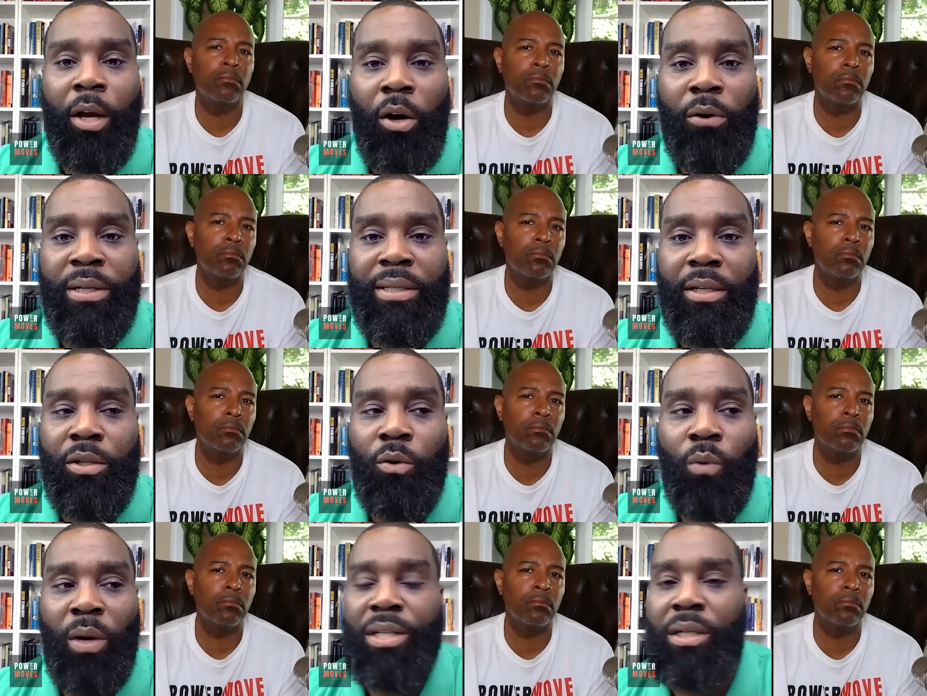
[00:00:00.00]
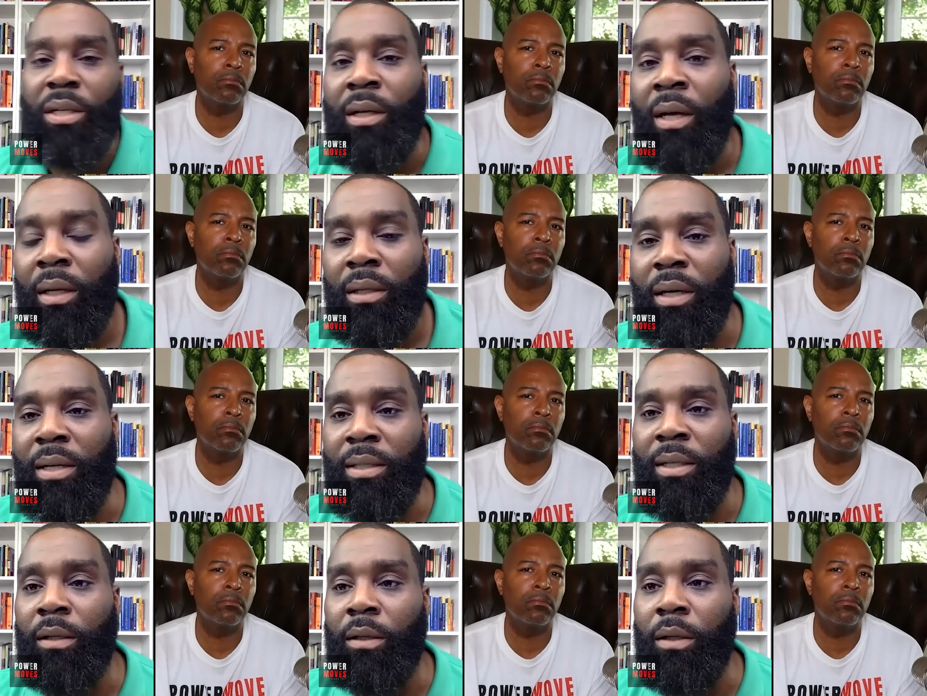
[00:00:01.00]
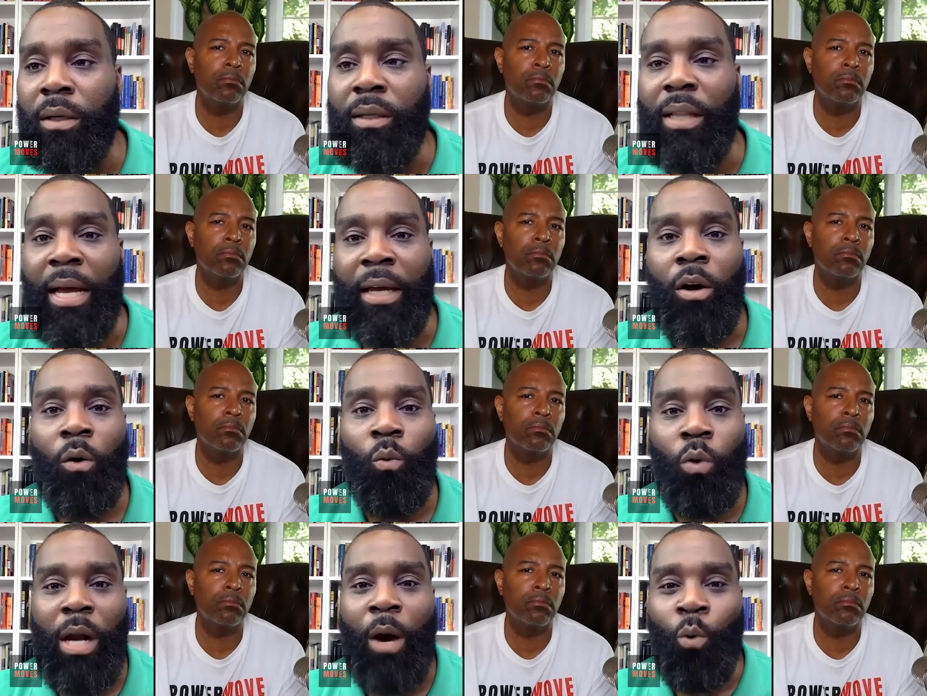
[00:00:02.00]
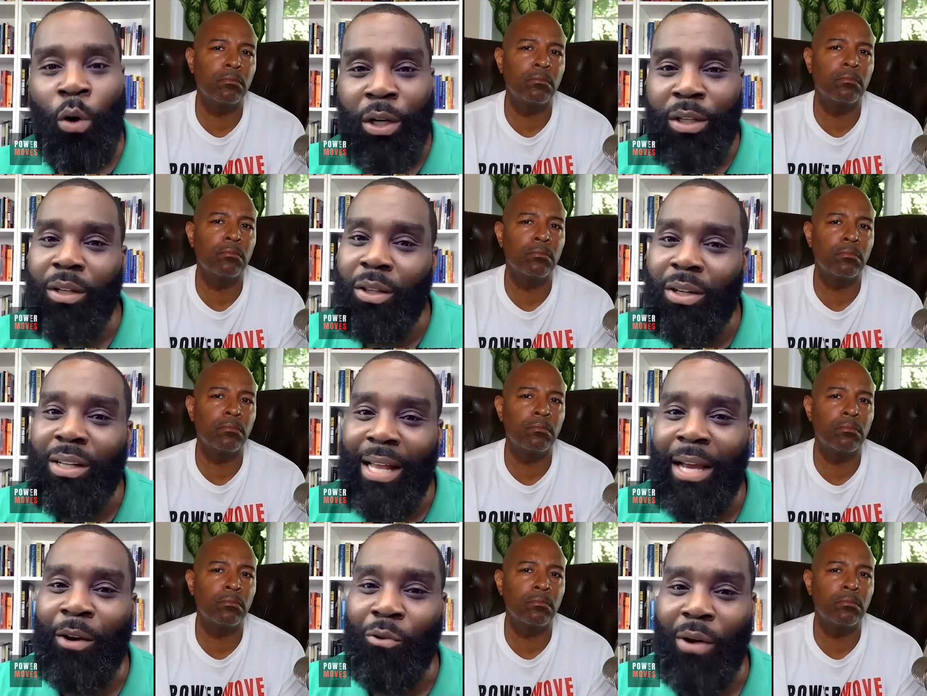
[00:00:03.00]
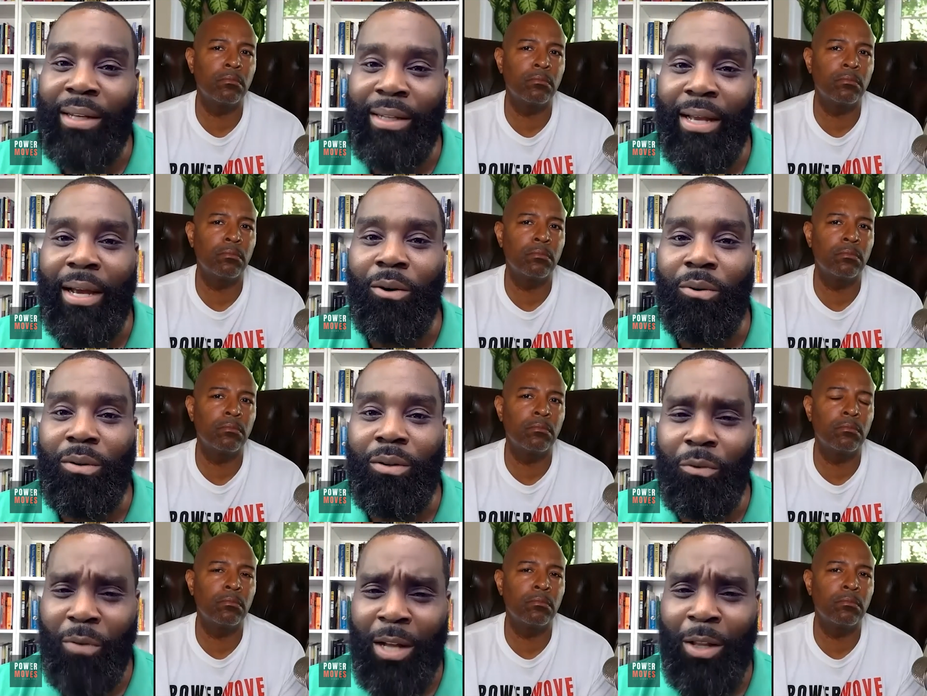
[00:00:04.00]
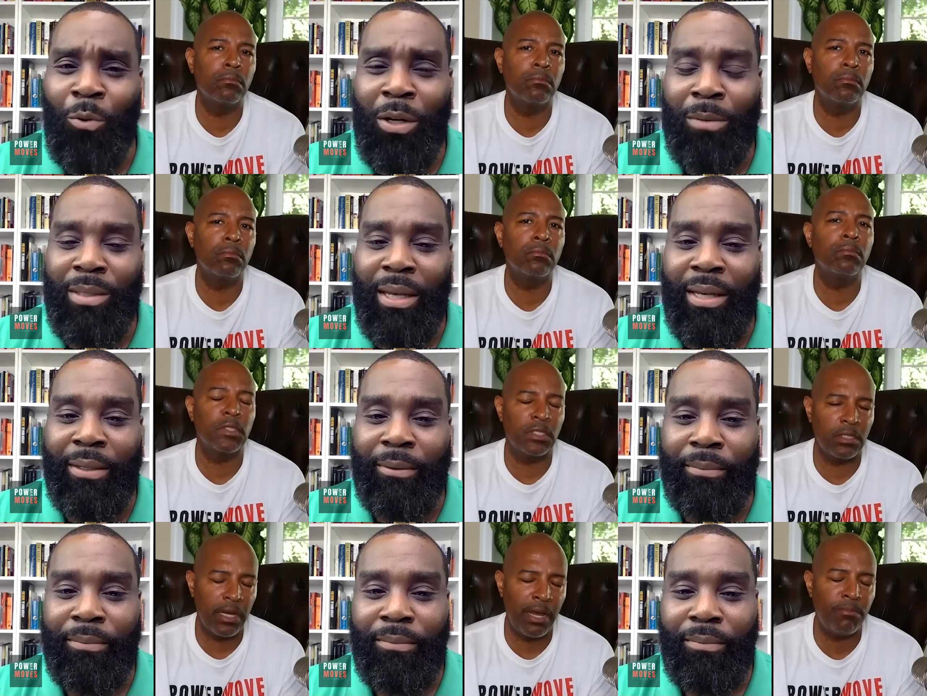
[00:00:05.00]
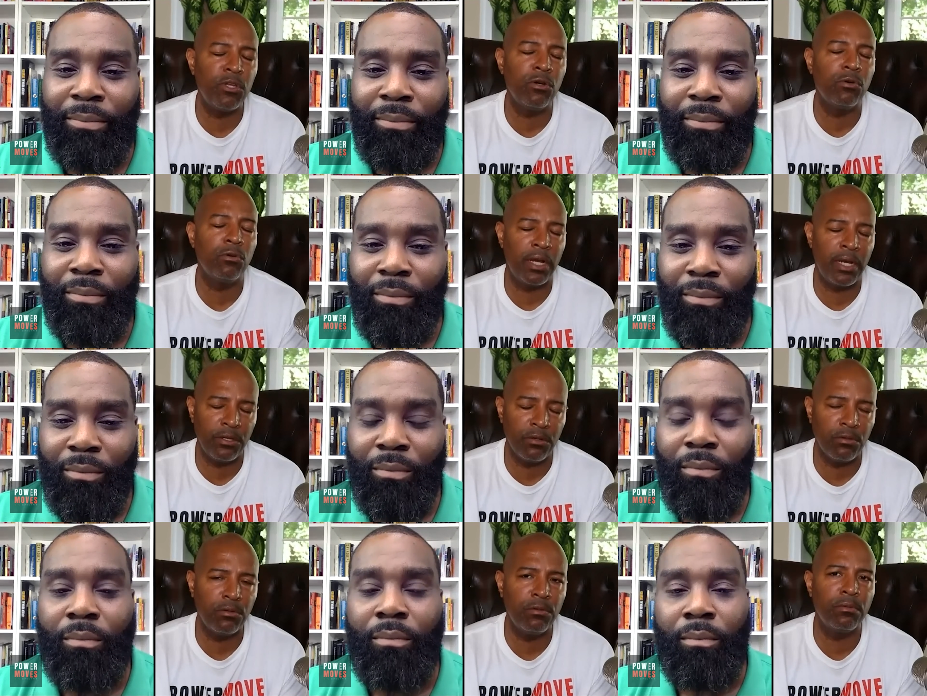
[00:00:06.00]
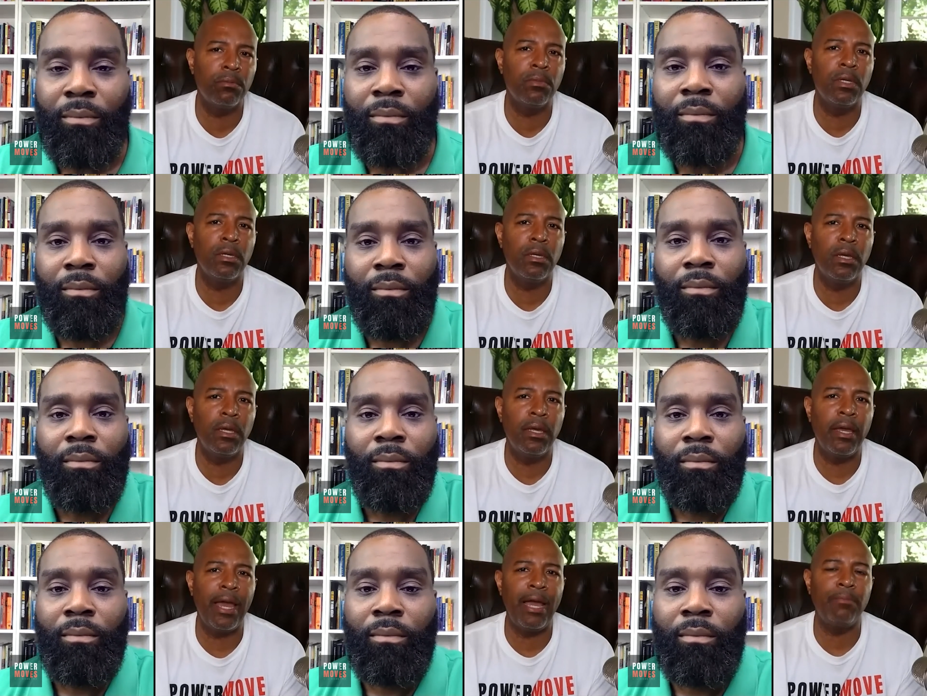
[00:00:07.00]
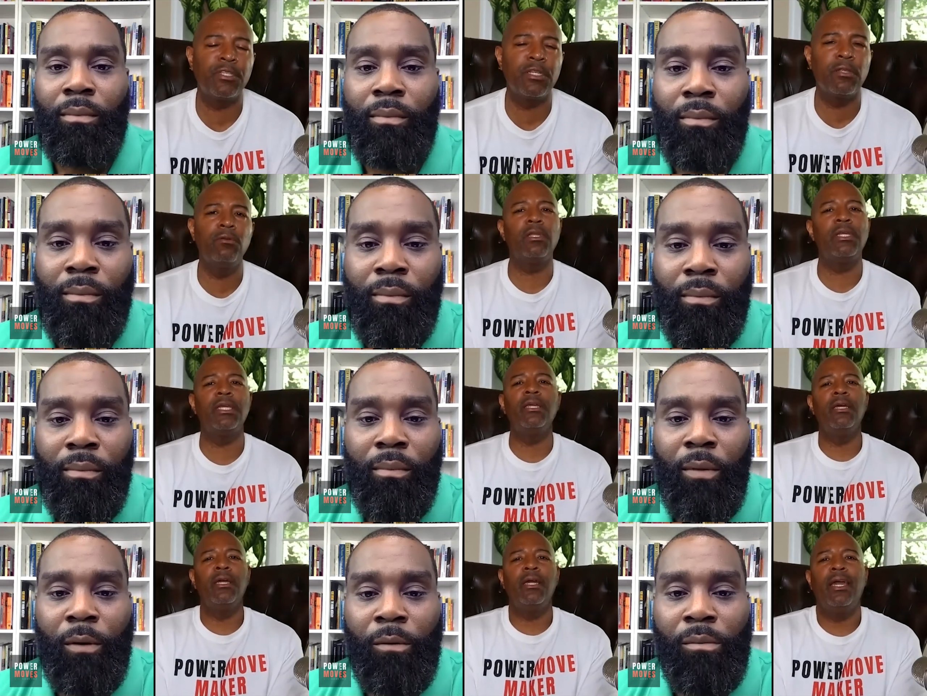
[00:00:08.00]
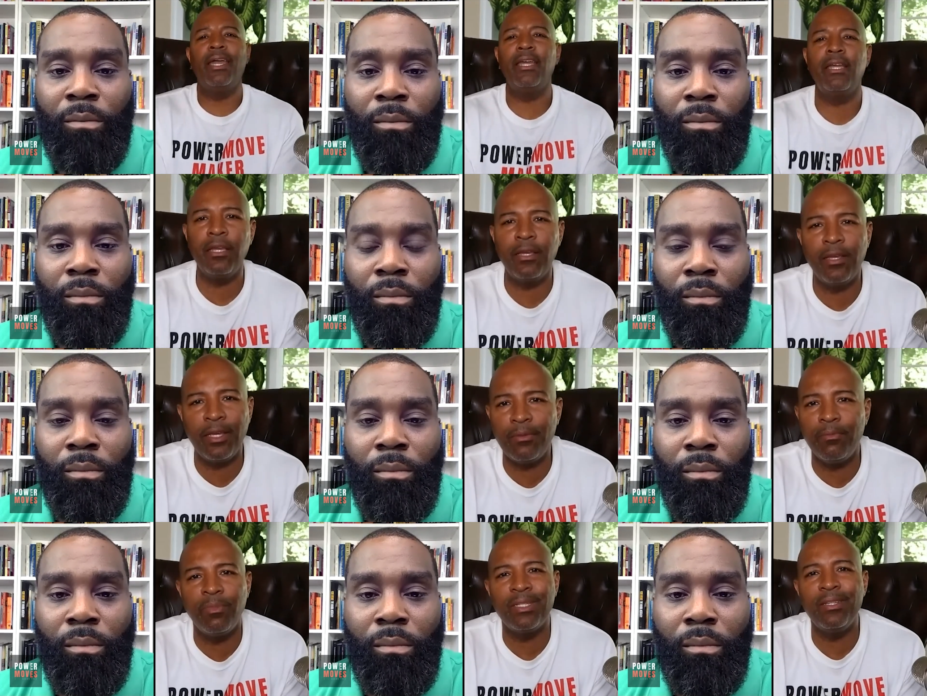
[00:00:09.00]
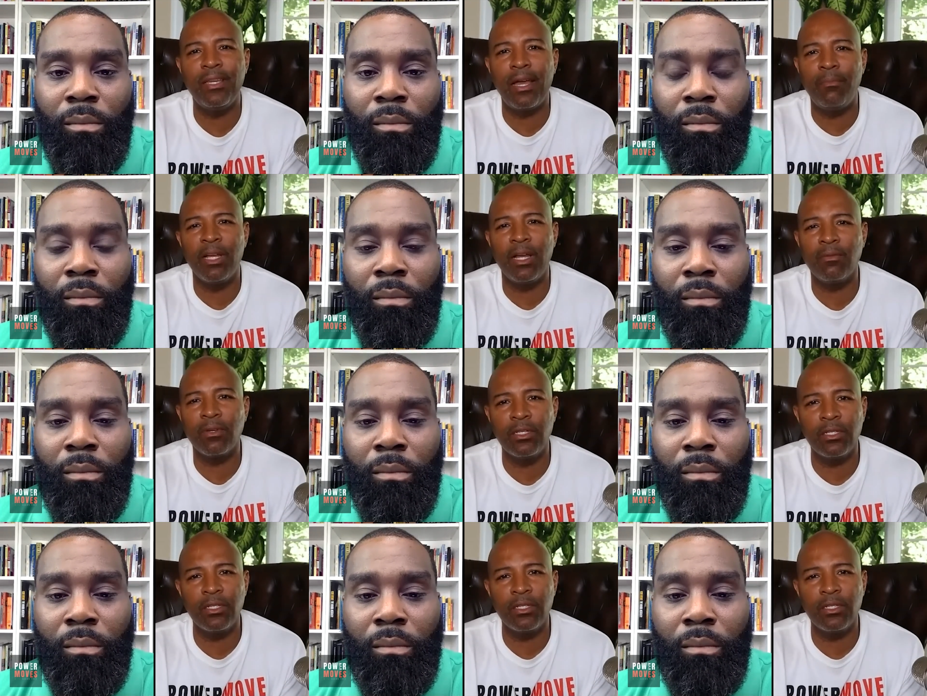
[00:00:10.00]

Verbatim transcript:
Speaker 1: current situation doesn't look like what I want it to look like right now. You follow what I'm saying?
Speaker 2: I do. I do. Absolutely. It, it, but I'm, I'm going to